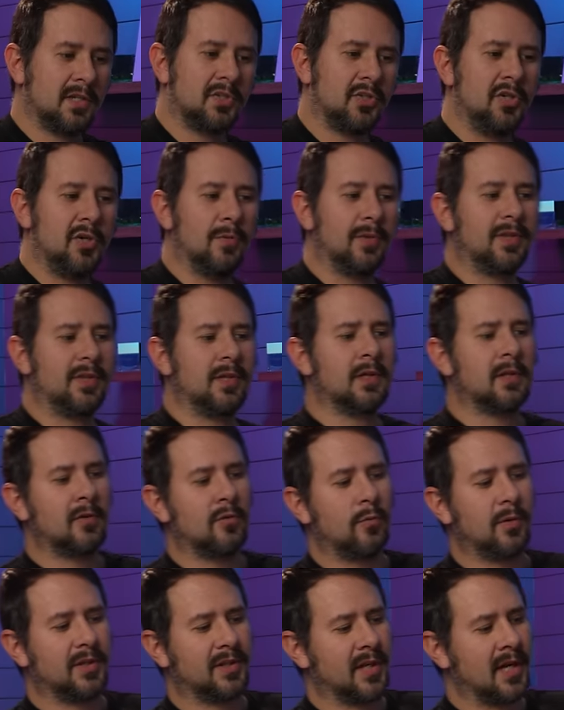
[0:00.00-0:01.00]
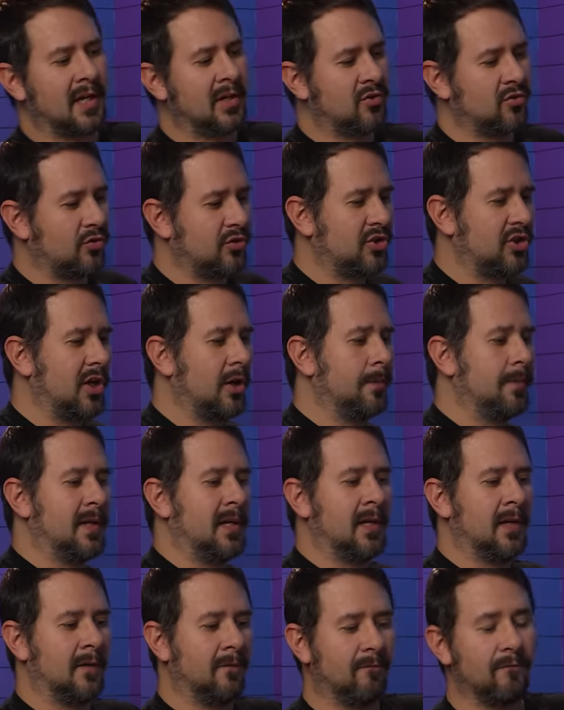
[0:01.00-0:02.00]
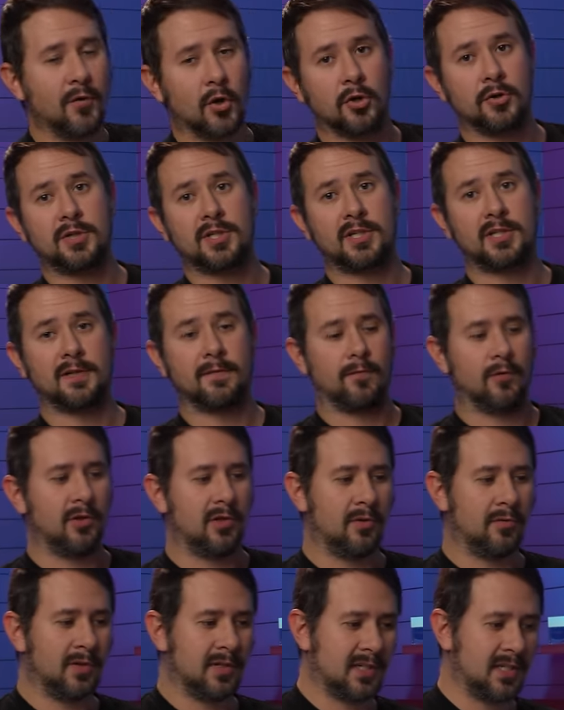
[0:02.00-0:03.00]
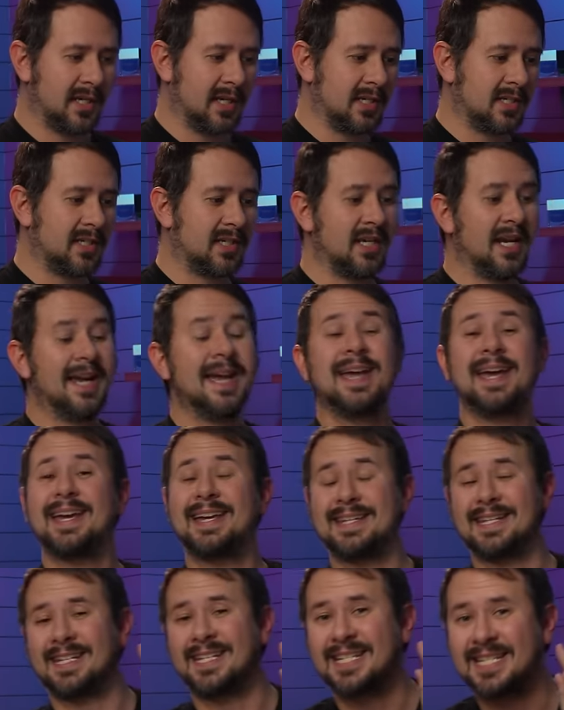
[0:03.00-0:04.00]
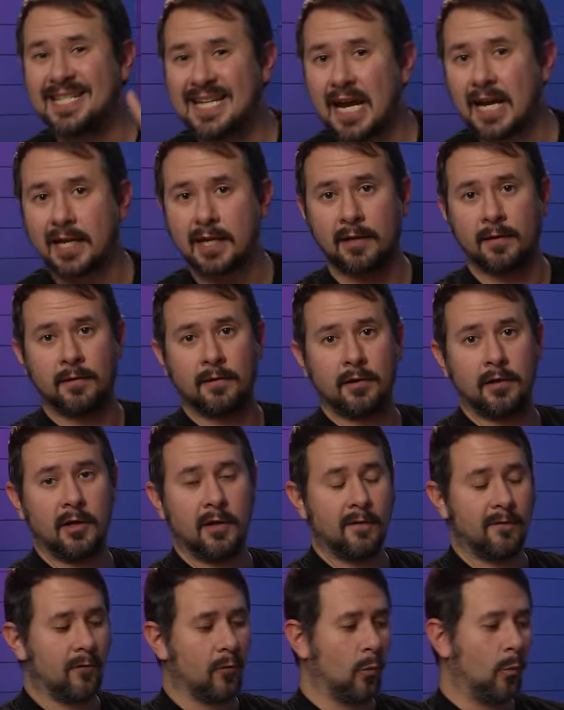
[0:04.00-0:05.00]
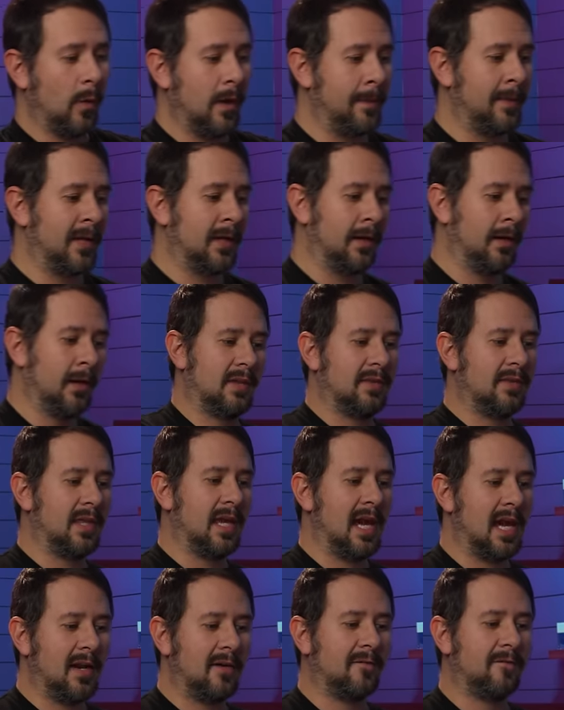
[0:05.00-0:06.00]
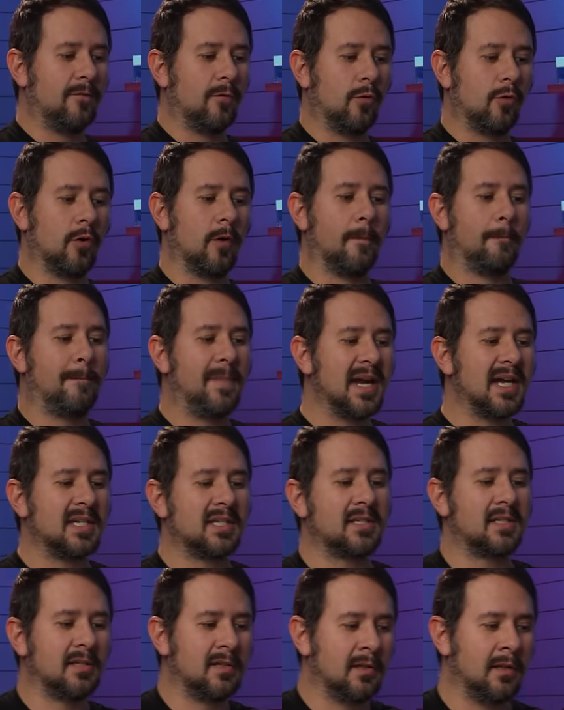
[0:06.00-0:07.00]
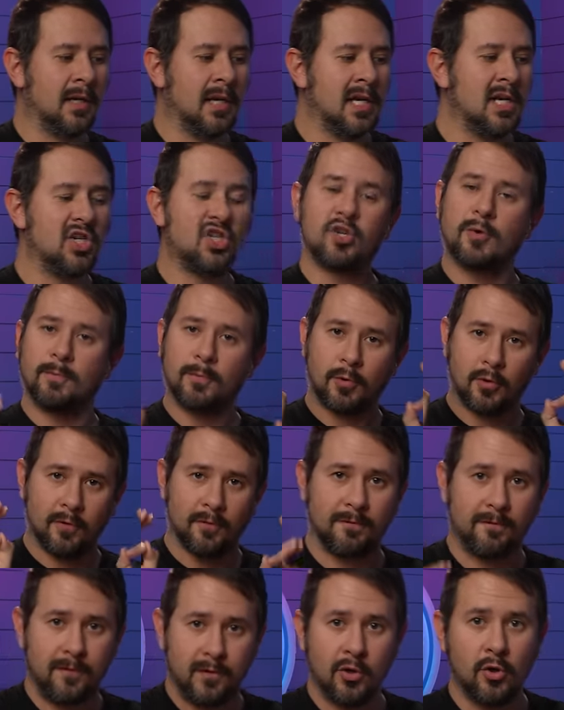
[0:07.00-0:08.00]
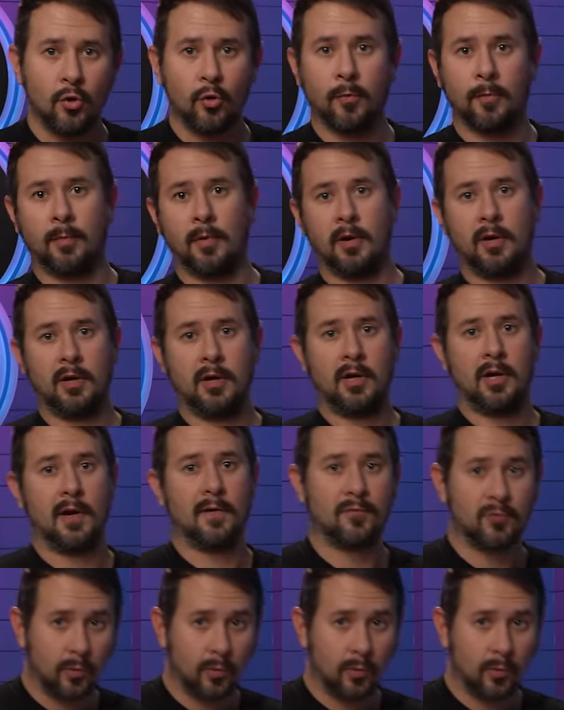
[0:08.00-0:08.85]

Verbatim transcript: So you would think with Angel Share being in first for unisex, in second for women, that for best niche perfume of